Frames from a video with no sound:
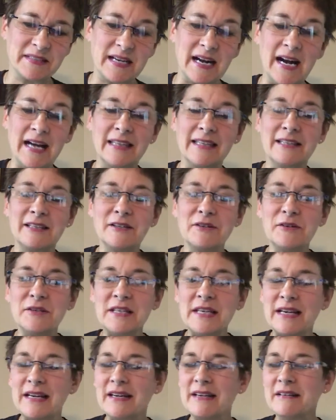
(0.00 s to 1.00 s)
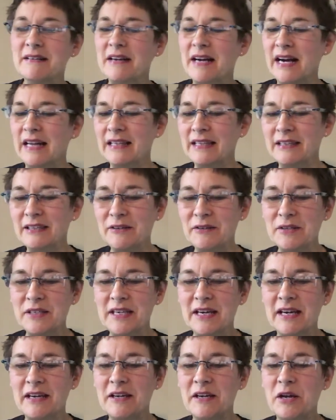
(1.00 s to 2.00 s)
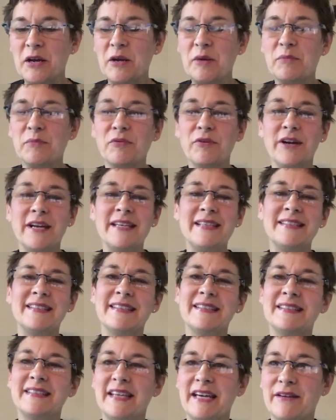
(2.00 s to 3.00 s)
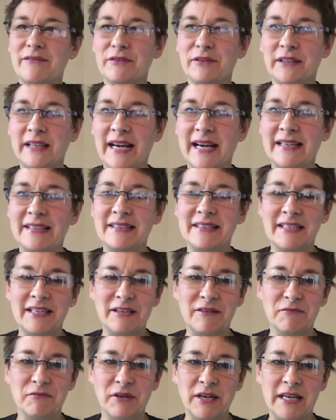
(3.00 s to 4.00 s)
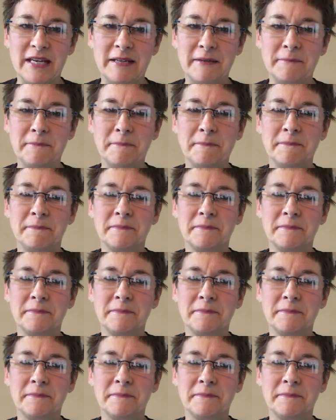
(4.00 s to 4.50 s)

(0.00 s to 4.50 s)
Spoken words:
Alleluia, alleluia, praises everlasting ring.